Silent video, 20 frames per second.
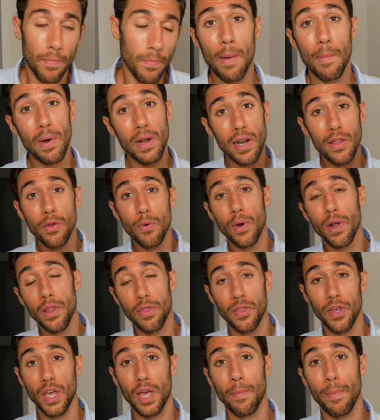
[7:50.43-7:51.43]
Um, another way to
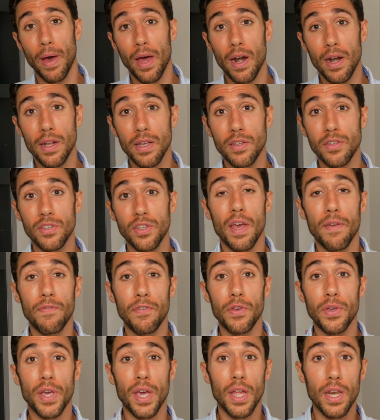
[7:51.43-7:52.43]
think about it is if
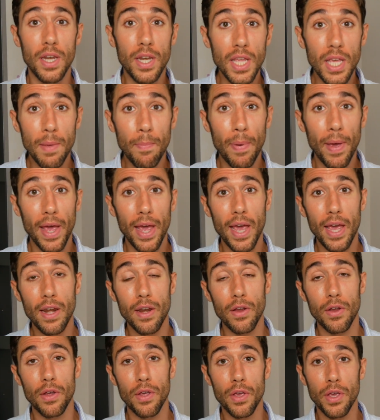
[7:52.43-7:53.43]
you get knee pain
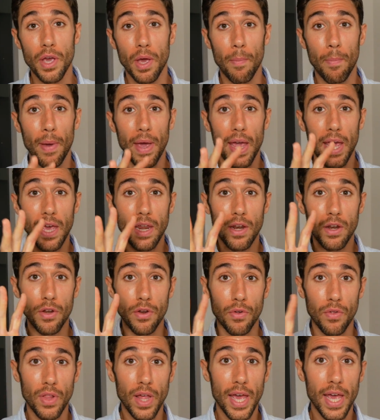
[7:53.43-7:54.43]
or you get pain in
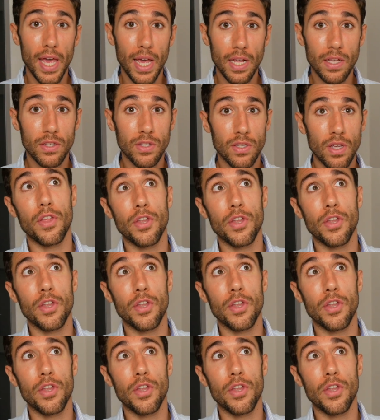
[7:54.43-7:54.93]
your legs,